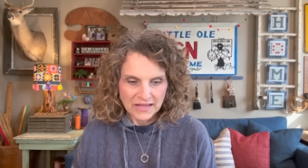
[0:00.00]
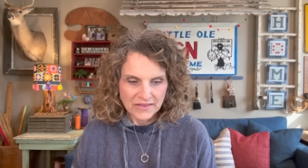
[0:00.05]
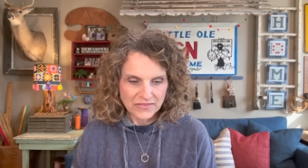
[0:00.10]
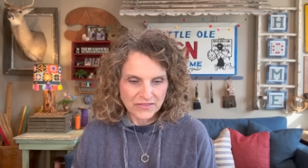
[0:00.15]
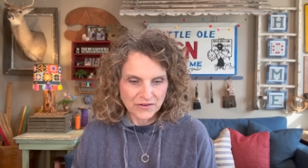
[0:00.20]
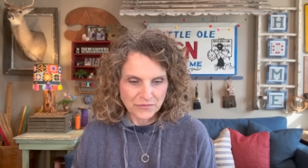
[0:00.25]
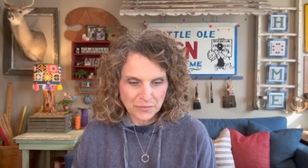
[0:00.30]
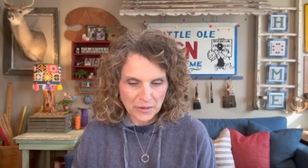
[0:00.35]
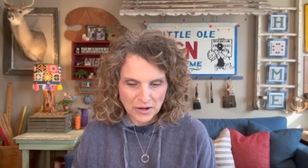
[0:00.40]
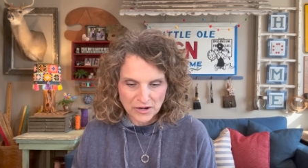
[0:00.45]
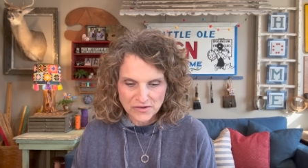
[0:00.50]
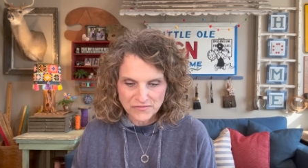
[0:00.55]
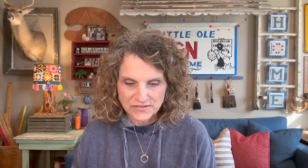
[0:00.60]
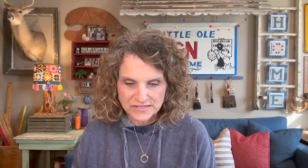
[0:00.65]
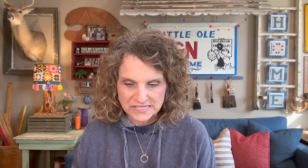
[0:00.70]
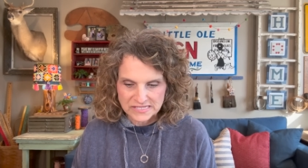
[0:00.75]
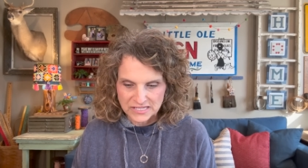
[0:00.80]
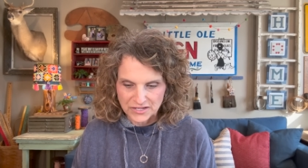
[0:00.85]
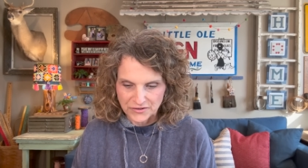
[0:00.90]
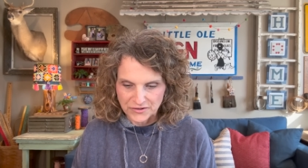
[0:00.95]
They're part of a
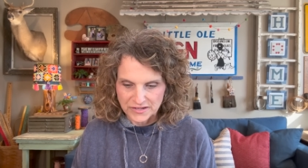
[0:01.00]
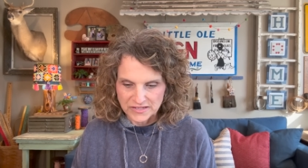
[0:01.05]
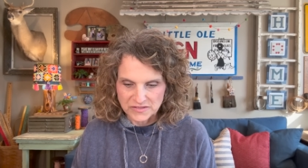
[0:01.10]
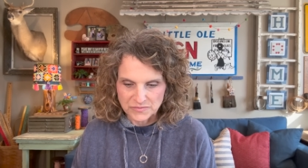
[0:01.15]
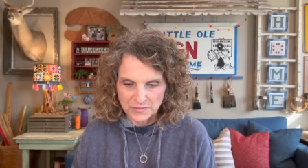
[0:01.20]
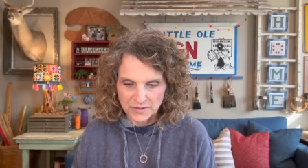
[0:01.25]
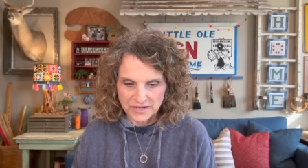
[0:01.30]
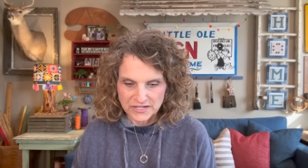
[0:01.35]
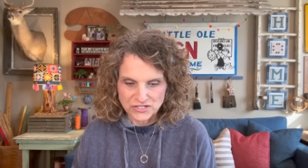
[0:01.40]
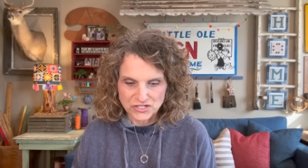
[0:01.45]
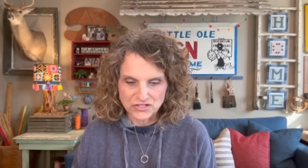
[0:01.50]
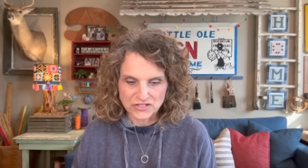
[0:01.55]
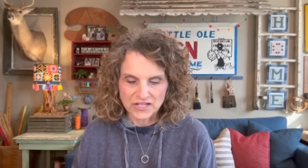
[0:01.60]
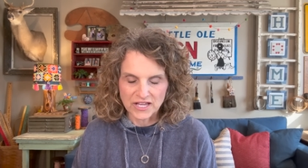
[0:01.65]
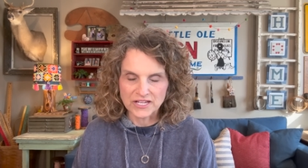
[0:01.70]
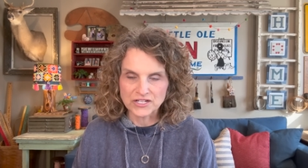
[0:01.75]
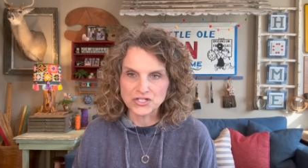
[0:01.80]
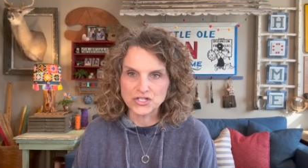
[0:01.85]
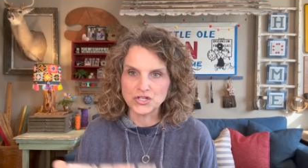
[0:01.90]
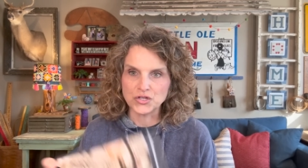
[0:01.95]
series, but I just
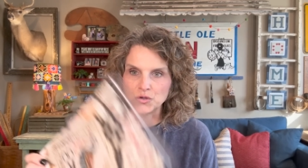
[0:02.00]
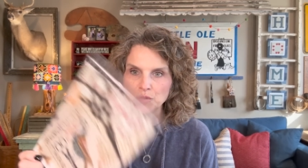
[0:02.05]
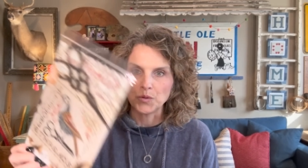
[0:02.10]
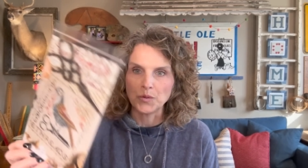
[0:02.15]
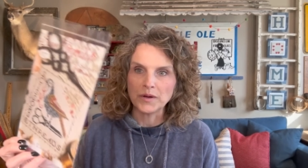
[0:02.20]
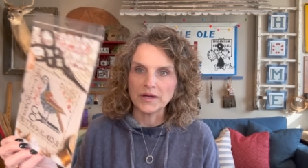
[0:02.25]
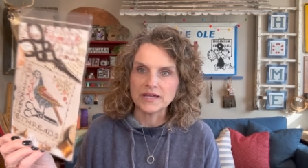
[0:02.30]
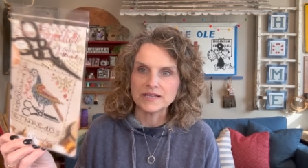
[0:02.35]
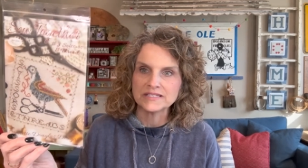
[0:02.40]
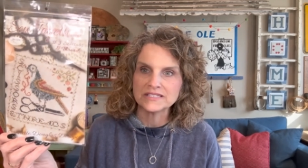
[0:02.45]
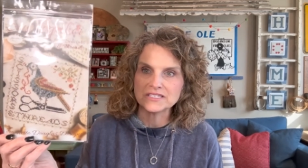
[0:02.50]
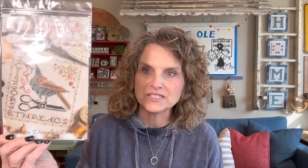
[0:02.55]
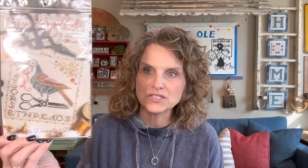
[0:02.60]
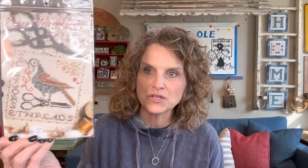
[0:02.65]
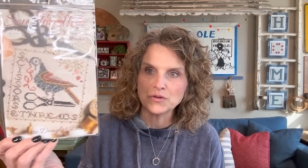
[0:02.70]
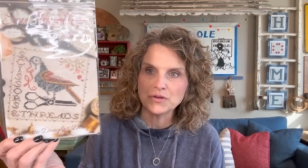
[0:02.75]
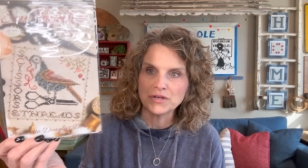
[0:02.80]
got two. It's a Sew